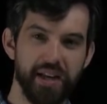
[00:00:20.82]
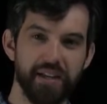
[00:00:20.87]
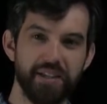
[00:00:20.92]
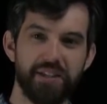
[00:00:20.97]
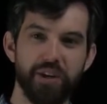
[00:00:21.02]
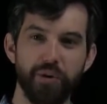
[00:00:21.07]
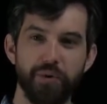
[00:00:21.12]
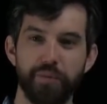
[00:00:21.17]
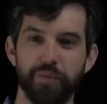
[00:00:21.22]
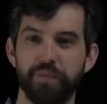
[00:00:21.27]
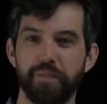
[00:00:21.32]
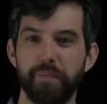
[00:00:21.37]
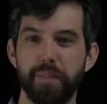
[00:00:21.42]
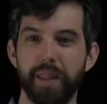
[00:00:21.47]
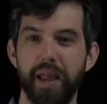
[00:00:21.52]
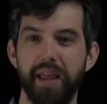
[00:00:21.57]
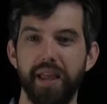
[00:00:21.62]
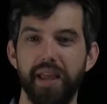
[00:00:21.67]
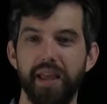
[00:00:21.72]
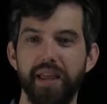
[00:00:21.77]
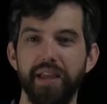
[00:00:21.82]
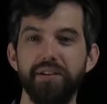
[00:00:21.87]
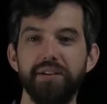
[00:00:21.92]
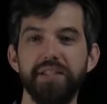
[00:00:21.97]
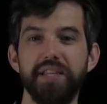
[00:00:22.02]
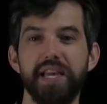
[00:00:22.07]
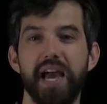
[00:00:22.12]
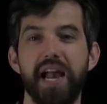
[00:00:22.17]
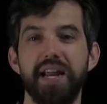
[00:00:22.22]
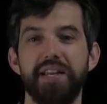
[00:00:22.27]
So here's
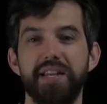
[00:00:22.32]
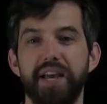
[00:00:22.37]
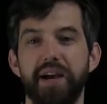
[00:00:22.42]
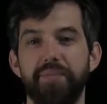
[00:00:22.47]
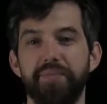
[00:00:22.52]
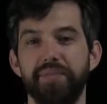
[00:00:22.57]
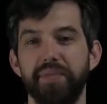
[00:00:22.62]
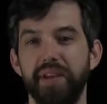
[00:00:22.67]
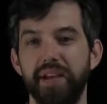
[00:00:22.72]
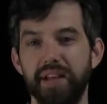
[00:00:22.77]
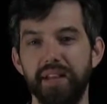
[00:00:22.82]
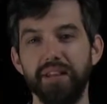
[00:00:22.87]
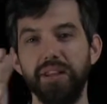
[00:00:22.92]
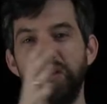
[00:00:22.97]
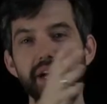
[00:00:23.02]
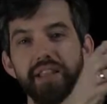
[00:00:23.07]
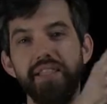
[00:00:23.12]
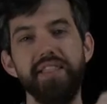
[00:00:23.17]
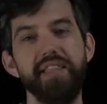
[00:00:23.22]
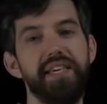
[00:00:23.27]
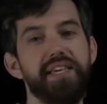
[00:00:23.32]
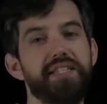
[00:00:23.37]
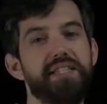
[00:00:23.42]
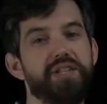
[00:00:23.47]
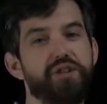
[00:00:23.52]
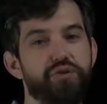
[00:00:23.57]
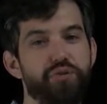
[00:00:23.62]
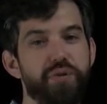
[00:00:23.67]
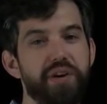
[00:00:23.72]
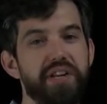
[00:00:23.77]
the idea. Look at
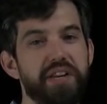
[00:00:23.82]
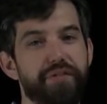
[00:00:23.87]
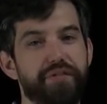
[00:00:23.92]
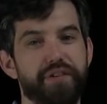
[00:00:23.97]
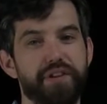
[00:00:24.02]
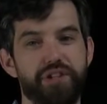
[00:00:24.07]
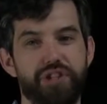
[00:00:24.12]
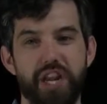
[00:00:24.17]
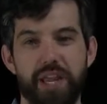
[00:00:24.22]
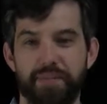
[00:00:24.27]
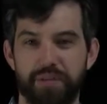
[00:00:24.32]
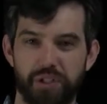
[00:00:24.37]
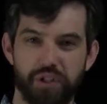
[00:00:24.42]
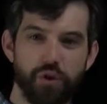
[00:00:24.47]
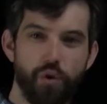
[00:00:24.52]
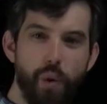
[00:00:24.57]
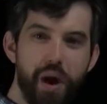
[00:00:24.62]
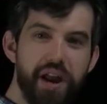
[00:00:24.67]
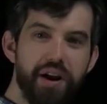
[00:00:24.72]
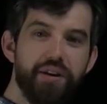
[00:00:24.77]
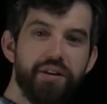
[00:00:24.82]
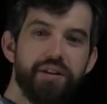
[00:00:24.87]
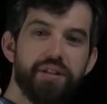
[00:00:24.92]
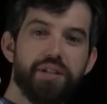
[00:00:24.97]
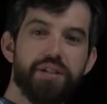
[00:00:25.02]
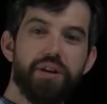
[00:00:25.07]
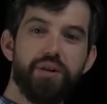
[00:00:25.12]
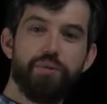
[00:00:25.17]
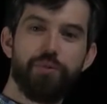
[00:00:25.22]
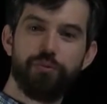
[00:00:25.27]
these three different shapes,
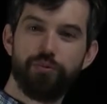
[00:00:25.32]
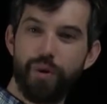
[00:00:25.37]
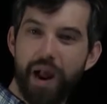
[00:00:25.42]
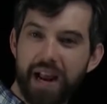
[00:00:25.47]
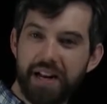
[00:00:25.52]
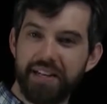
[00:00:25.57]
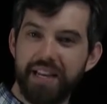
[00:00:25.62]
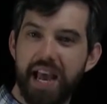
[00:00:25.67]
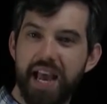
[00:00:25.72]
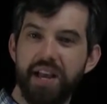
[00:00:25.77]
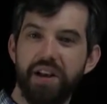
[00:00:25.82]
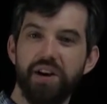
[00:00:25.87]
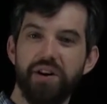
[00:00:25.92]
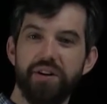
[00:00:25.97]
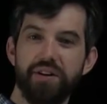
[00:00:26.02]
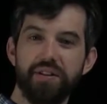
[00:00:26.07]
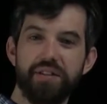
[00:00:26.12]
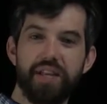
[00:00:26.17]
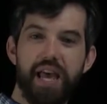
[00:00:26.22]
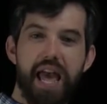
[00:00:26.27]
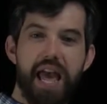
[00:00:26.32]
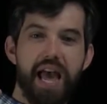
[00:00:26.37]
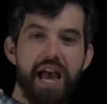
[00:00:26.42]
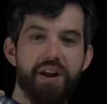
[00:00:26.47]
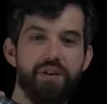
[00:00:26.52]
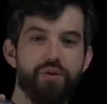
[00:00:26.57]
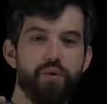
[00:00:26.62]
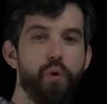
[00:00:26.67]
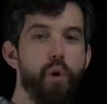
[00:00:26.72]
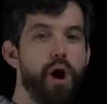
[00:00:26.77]
squares, rectangles,
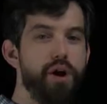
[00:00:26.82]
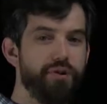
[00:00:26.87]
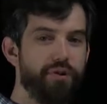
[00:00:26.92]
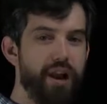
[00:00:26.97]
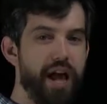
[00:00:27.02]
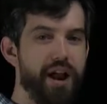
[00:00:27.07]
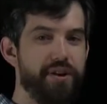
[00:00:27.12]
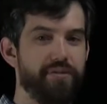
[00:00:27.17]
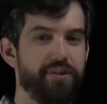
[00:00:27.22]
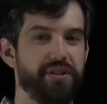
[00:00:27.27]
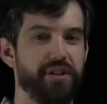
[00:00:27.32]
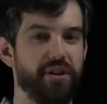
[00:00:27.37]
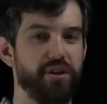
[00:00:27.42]
and quadrilaterals.